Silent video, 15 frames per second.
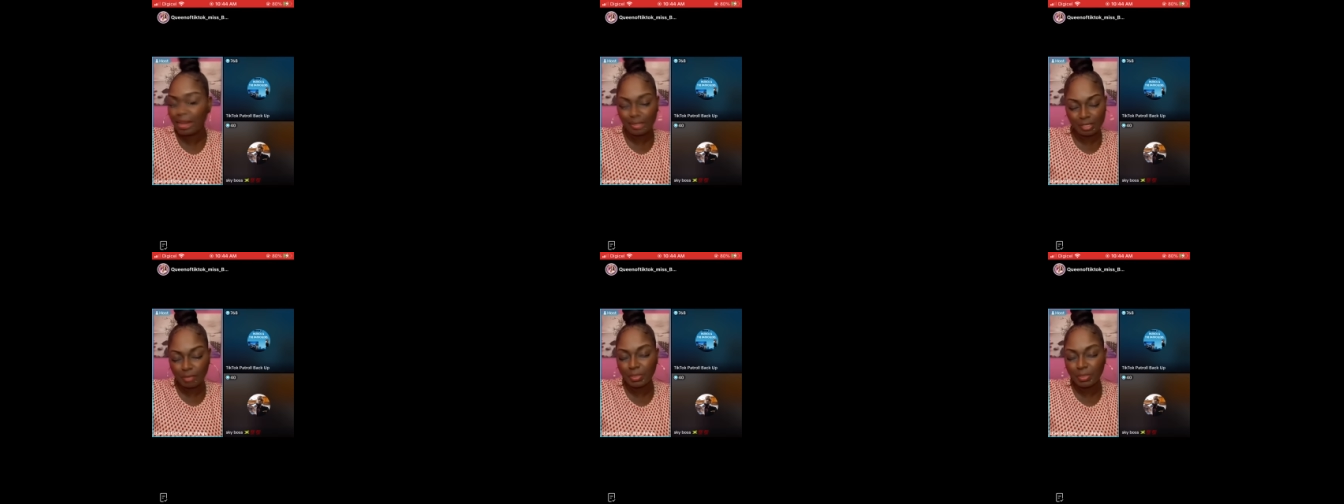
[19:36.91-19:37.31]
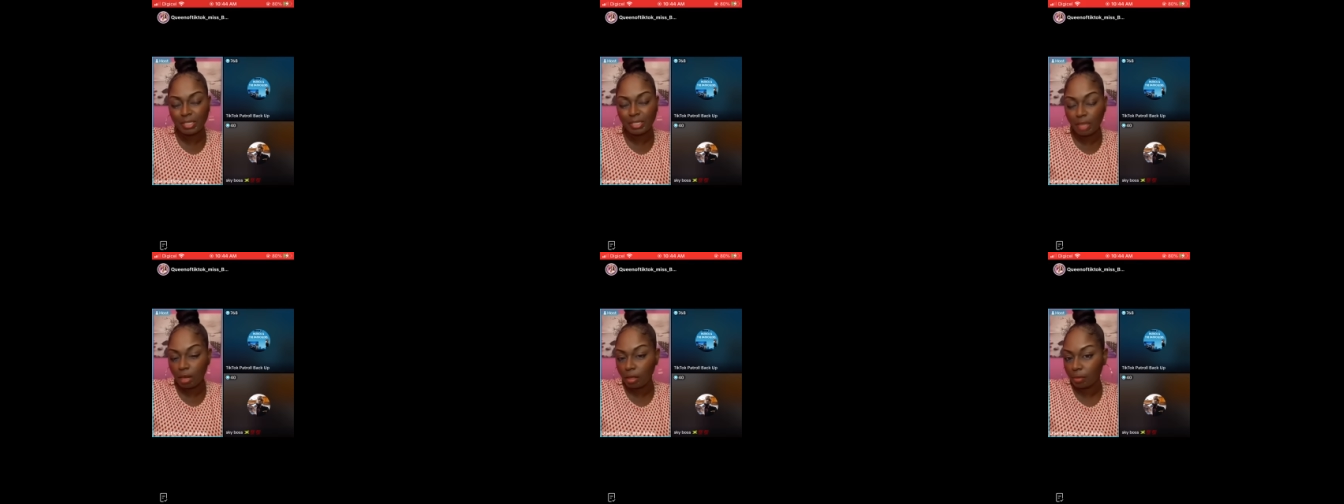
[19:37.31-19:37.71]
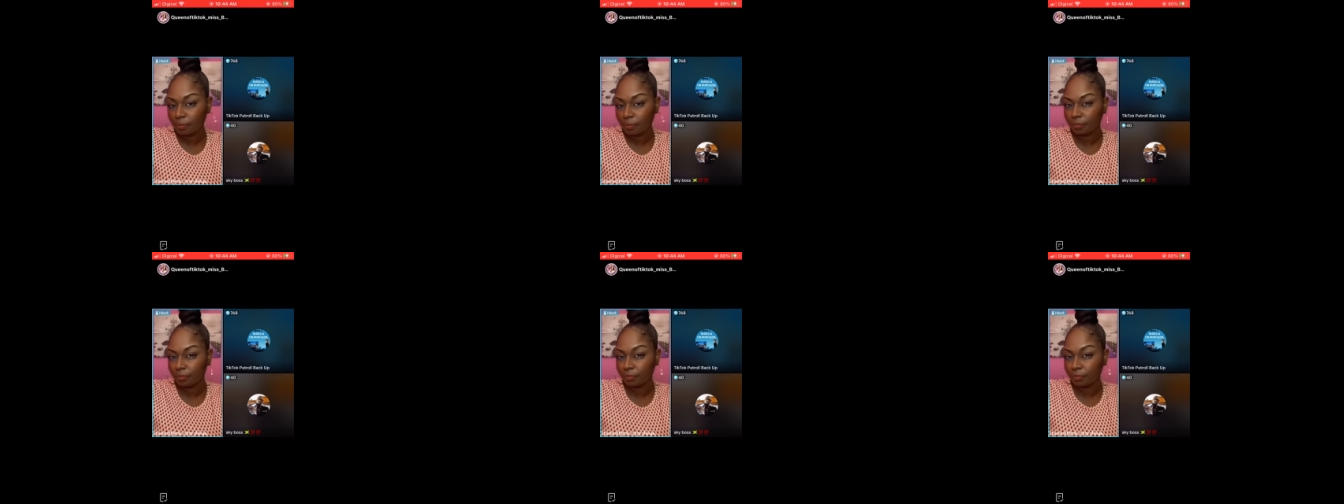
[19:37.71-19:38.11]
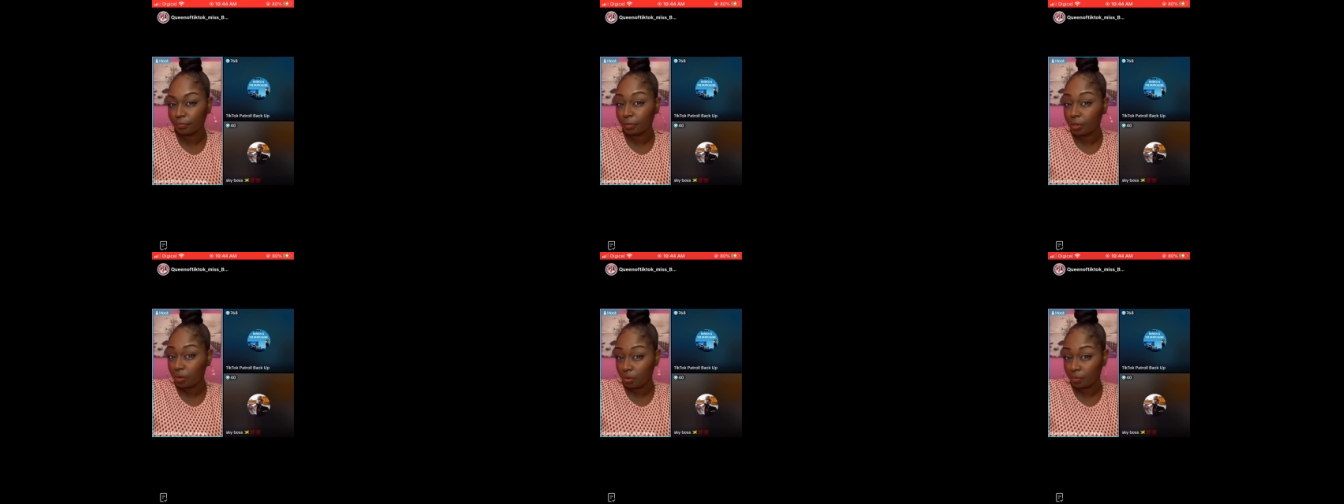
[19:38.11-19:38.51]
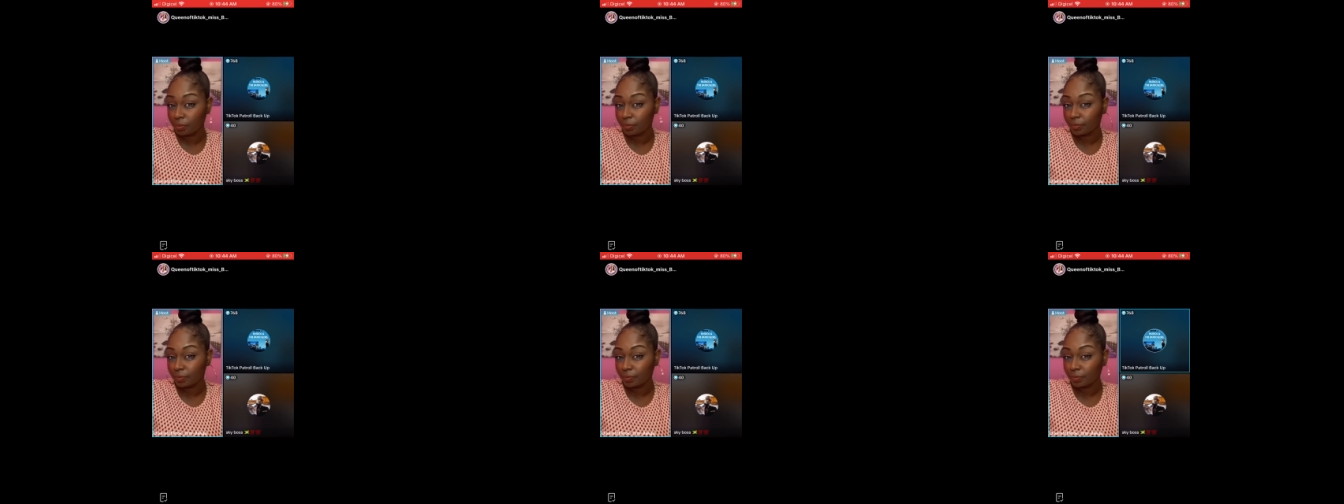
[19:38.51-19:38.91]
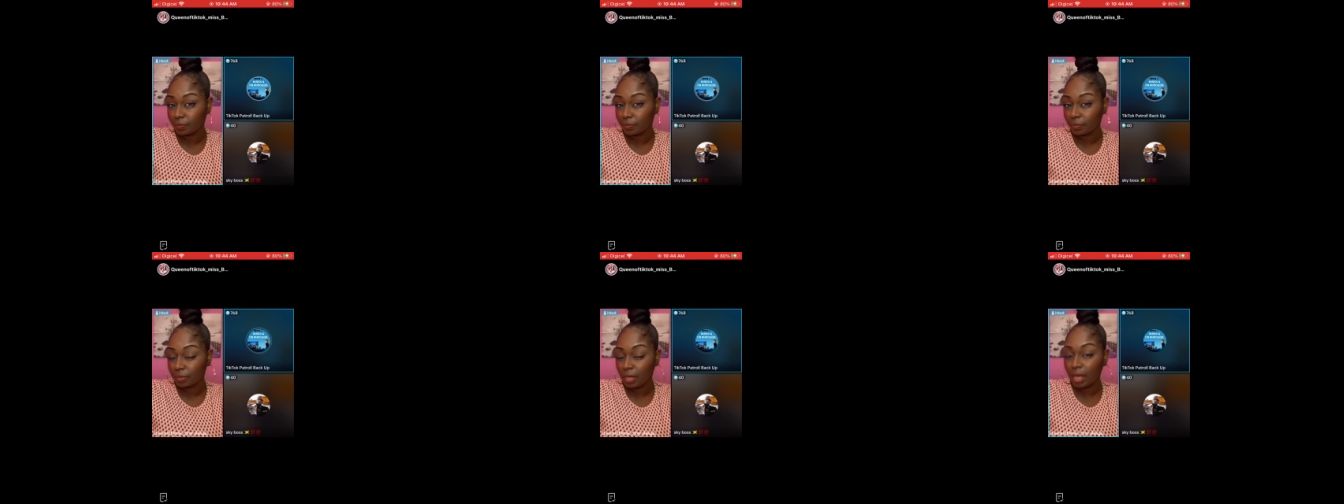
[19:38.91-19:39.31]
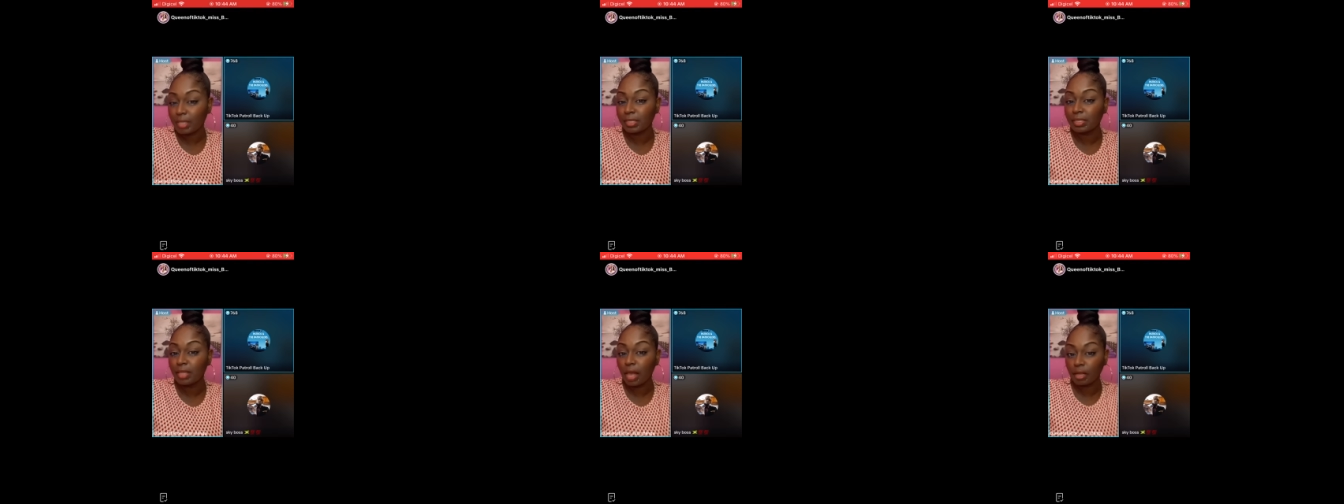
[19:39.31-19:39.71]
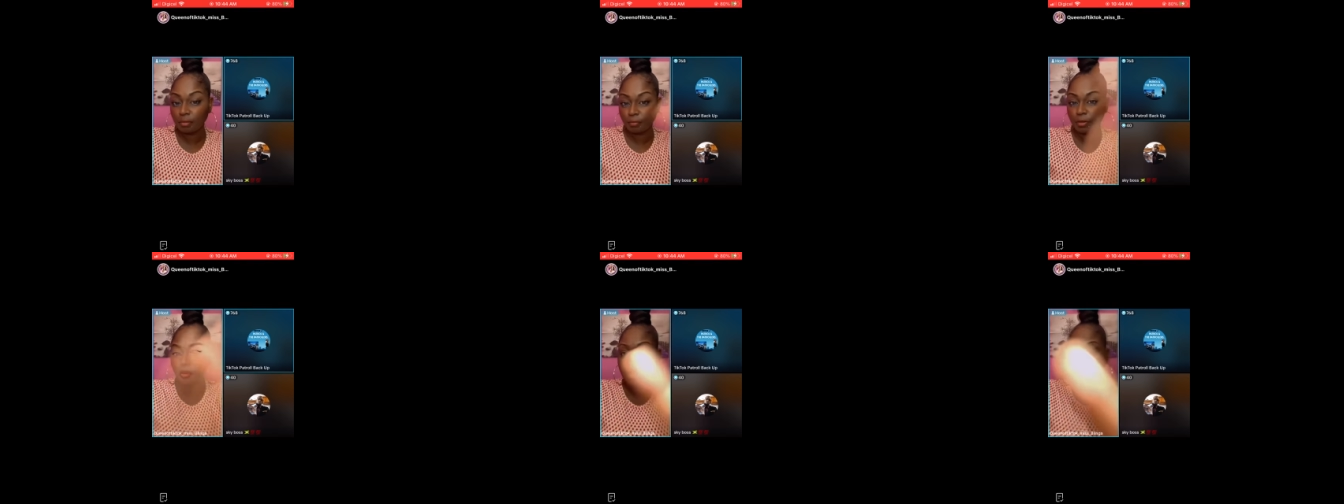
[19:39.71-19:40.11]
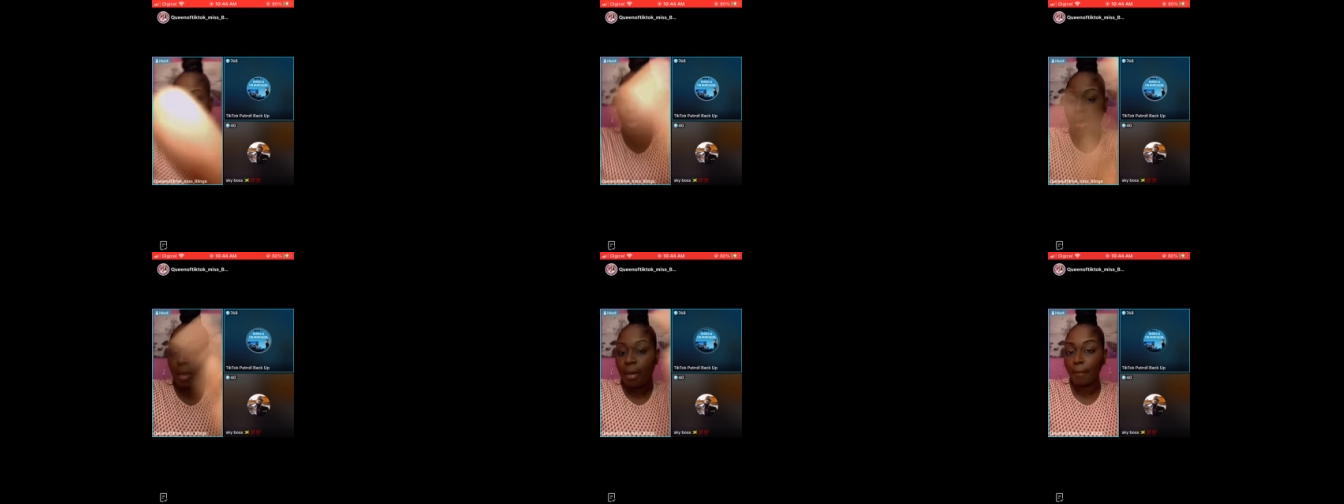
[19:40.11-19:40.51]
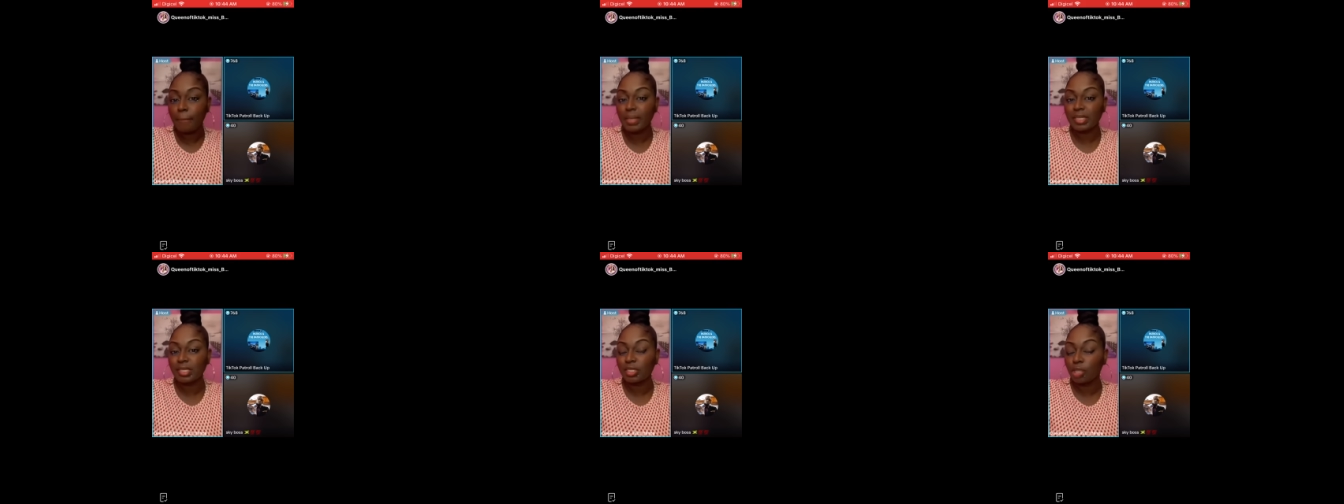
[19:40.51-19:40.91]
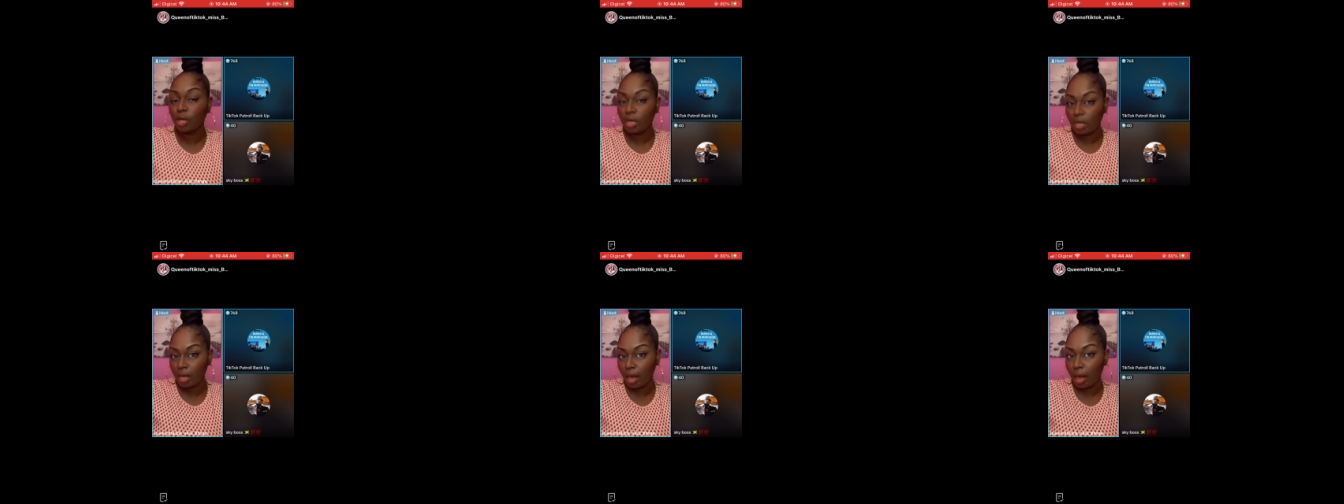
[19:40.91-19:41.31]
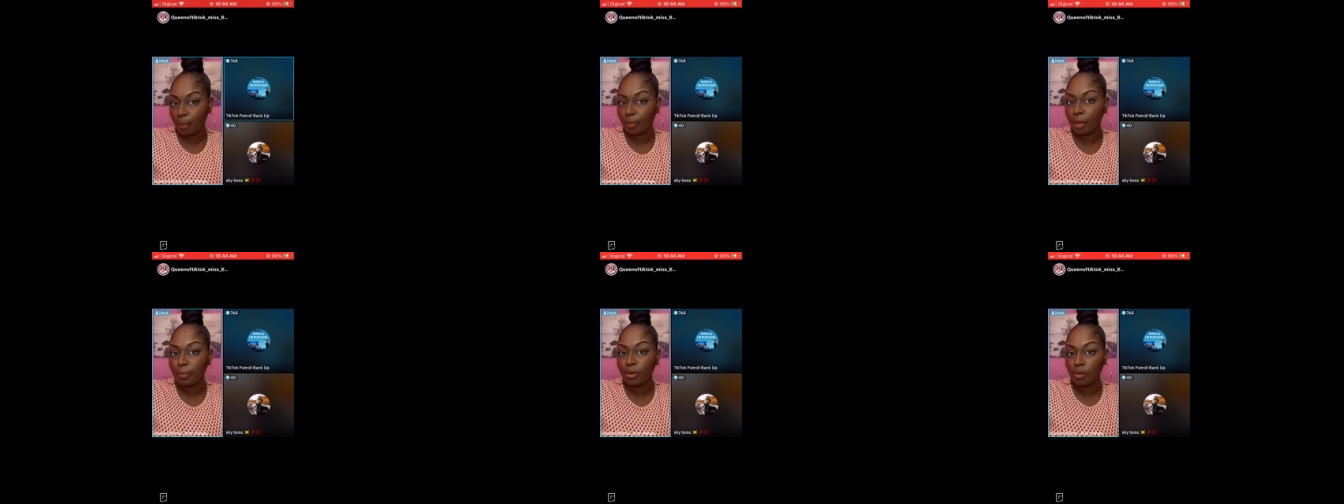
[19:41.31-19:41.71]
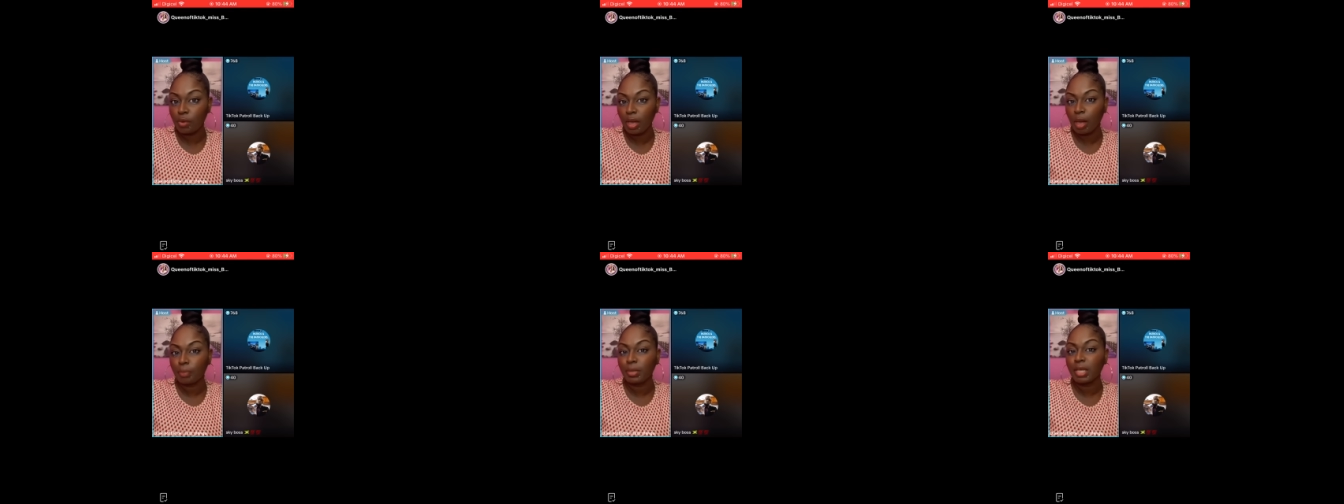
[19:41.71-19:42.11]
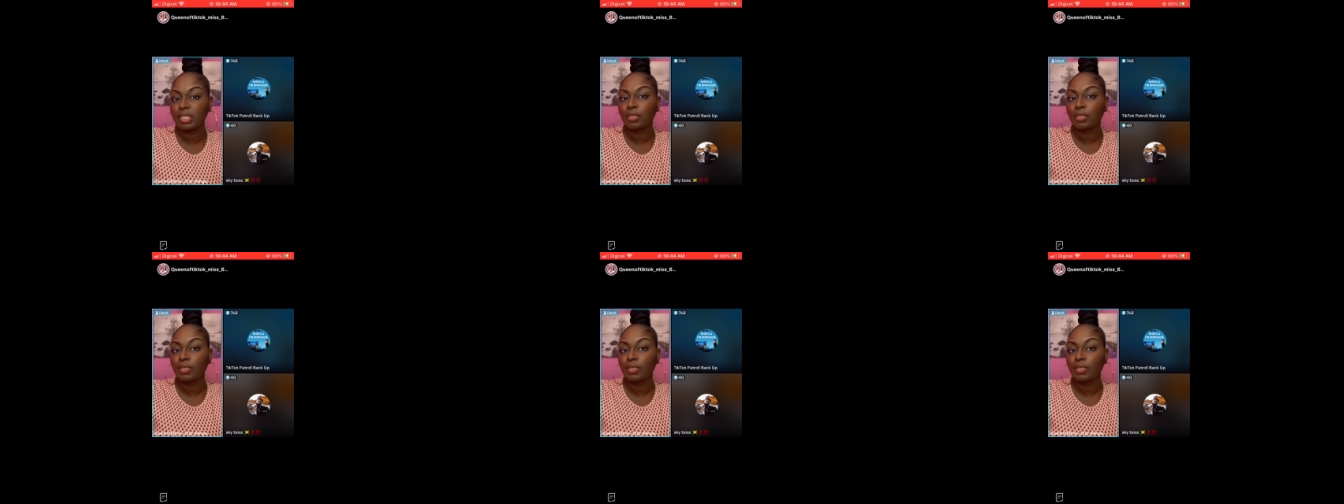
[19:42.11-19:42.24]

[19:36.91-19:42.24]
Anything me tell her Fido do, that's that Fido. Me That's study the app and me know the app.